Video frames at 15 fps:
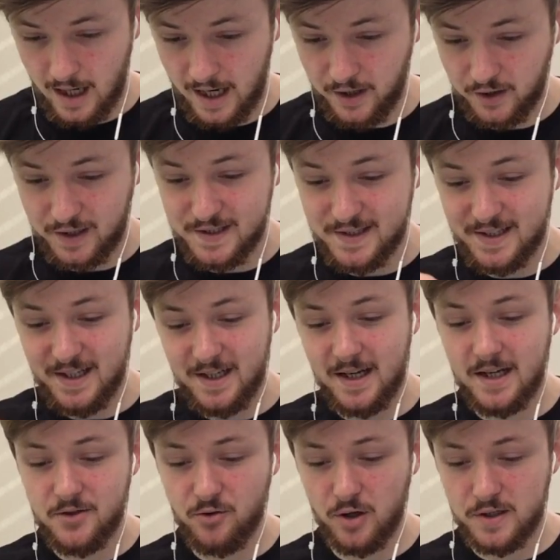And I can see
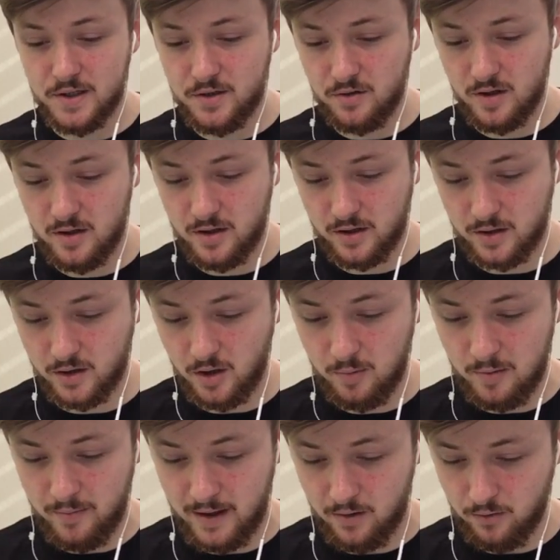he tried to do the
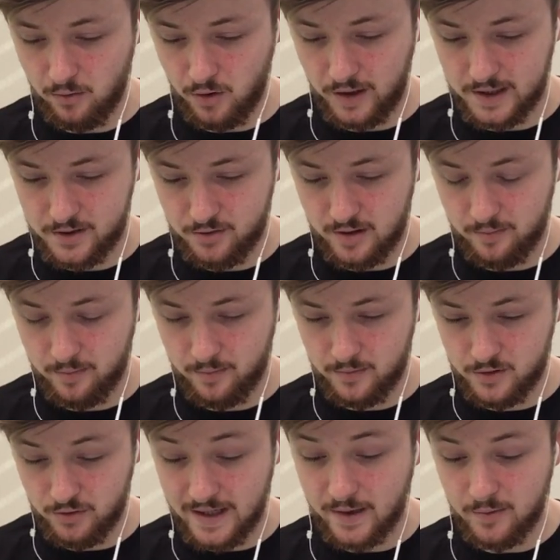Goblin Barrel Rocket
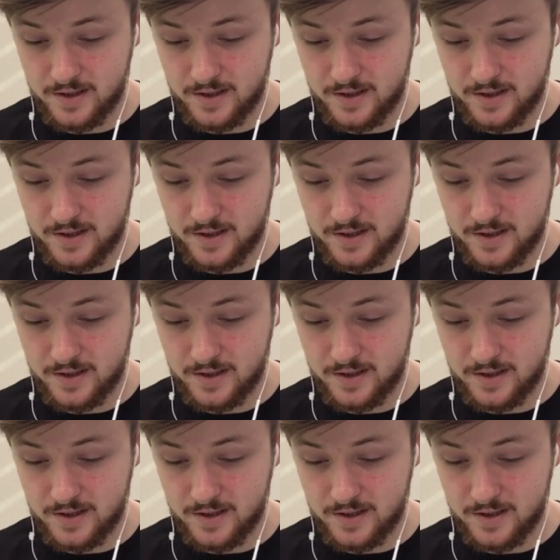trick,